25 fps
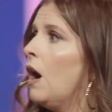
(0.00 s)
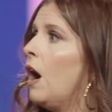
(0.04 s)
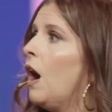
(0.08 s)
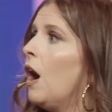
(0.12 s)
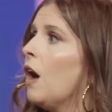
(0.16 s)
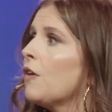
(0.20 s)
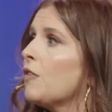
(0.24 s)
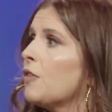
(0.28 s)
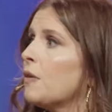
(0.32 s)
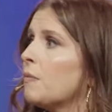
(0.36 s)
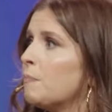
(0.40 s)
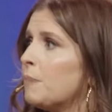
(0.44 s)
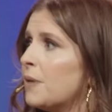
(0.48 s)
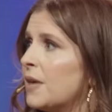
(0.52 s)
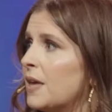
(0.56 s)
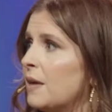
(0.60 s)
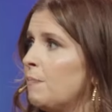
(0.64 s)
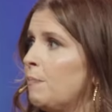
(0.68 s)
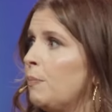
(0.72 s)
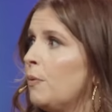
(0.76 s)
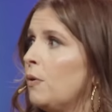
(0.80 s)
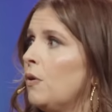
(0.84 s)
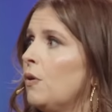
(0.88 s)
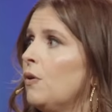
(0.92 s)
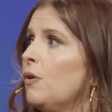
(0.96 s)
are the
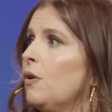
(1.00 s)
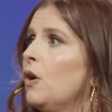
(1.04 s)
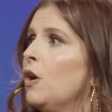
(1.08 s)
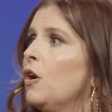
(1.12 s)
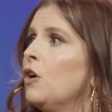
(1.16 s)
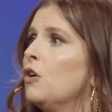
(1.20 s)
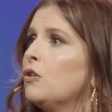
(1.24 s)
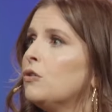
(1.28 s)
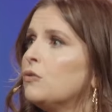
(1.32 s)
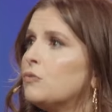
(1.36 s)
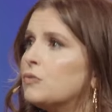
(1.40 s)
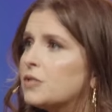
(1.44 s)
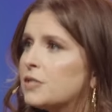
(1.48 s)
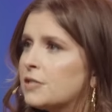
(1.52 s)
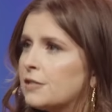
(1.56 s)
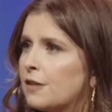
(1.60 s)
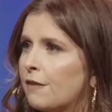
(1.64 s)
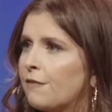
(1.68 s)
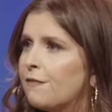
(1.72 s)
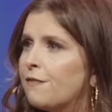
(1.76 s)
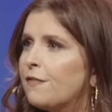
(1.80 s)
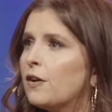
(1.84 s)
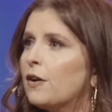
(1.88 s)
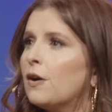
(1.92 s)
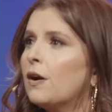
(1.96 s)
people who
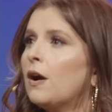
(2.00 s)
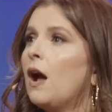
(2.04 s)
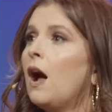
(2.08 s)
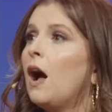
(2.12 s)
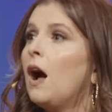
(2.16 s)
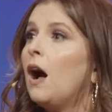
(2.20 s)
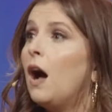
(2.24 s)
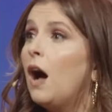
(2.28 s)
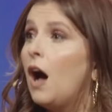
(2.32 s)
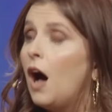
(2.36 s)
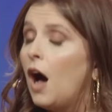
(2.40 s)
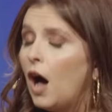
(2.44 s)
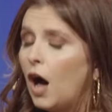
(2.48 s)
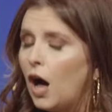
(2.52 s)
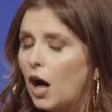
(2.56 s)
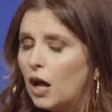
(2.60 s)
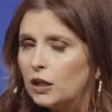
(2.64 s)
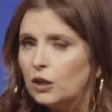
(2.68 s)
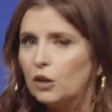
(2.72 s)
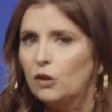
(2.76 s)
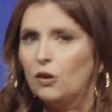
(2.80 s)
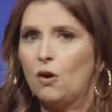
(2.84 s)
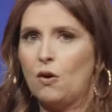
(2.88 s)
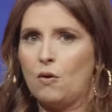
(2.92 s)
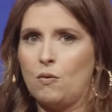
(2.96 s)
suffer
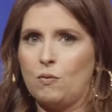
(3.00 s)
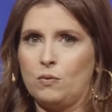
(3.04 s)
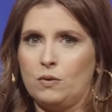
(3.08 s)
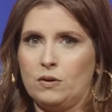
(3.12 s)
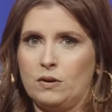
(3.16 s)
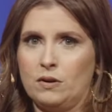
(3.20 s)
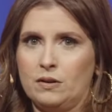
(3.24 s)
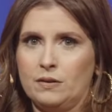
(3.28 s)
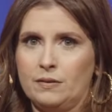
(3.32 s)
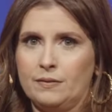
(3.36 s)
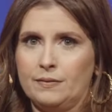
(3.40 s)
alone.